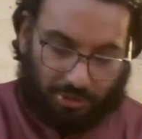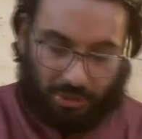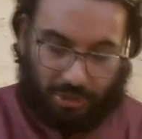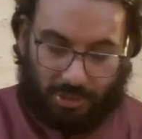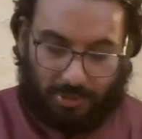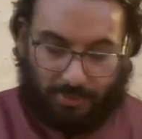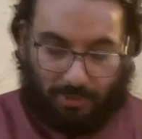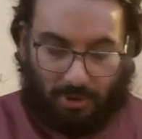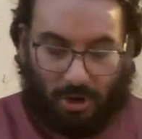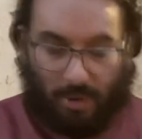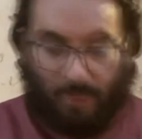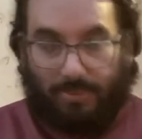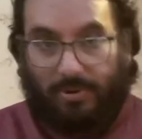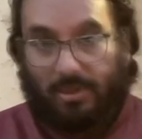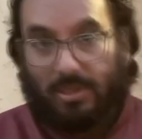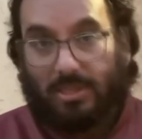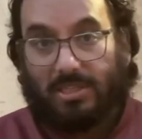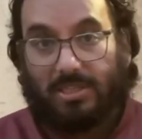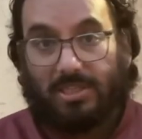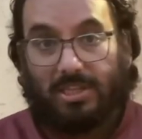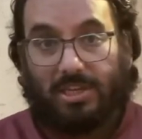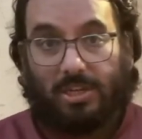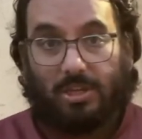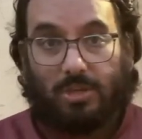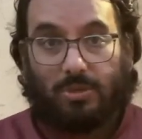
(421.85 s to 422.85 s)
it's properly
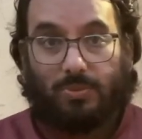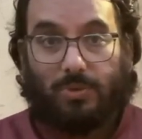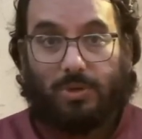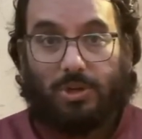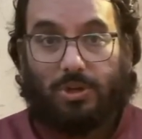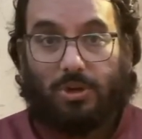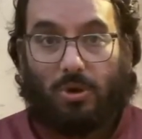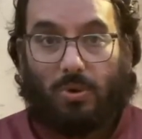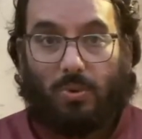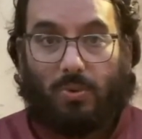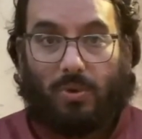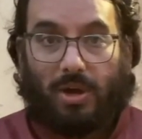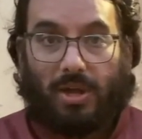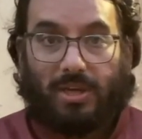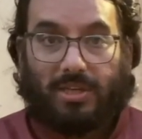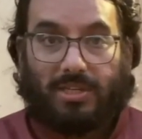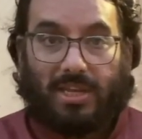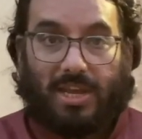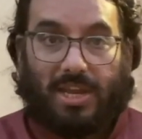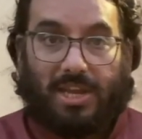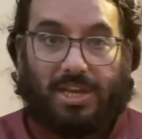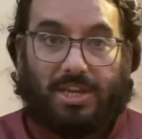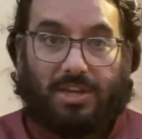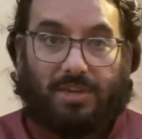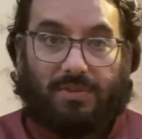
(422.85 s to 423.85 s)
sealed. We don't want
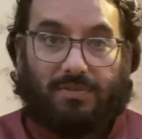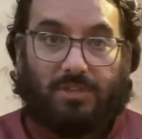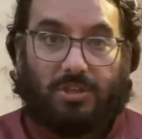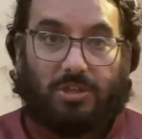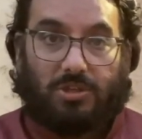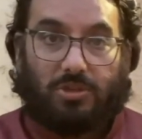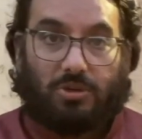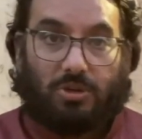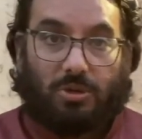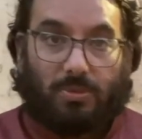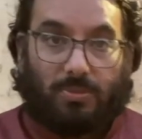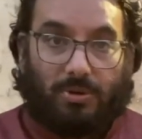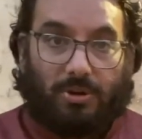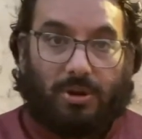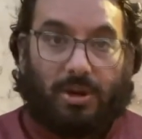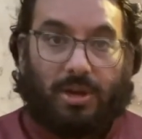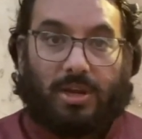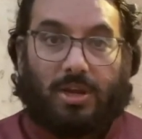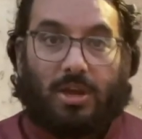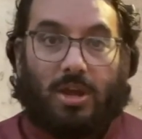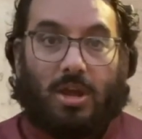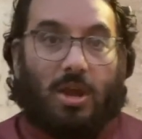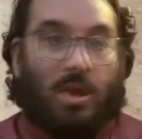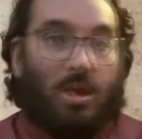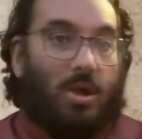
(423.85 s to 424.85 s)
any of the turmeric
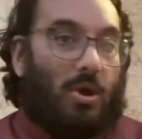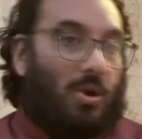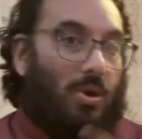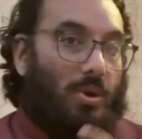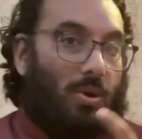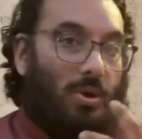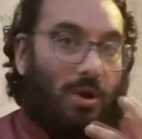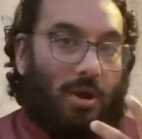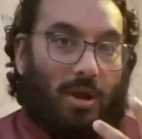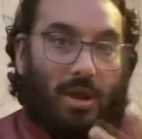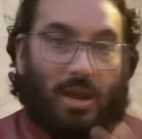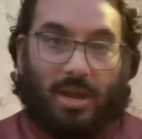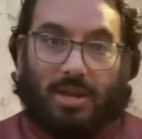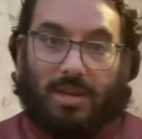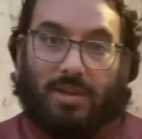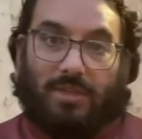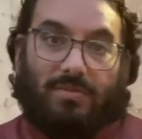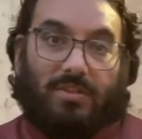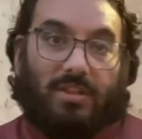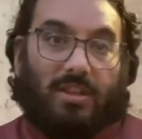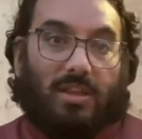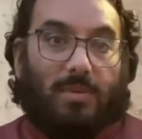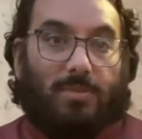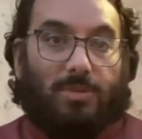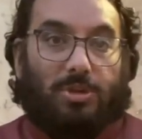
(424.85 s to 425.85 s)
or any of
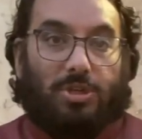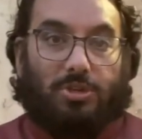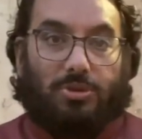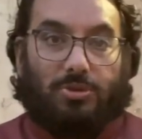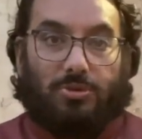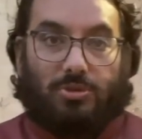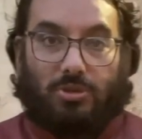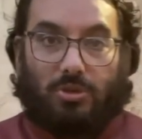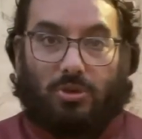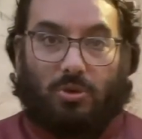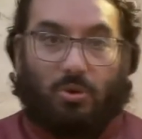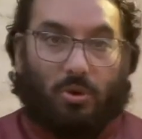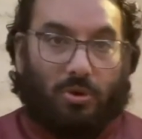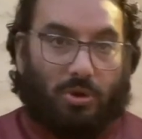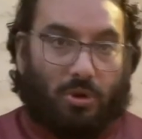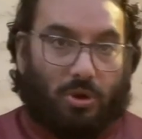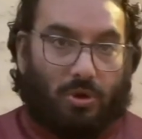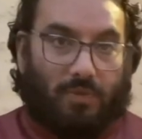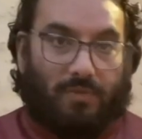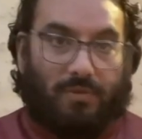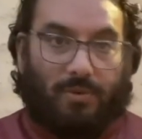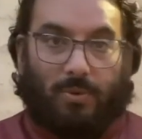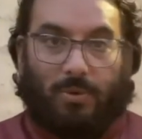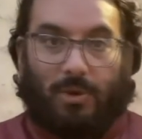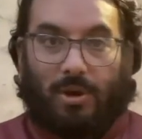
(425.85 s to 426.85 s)
the lemon juice going
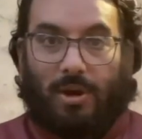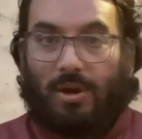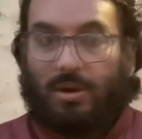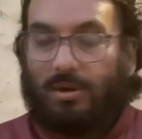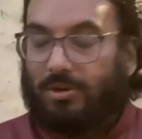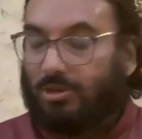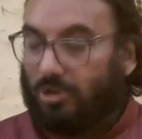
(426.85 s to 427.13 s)
everywhere.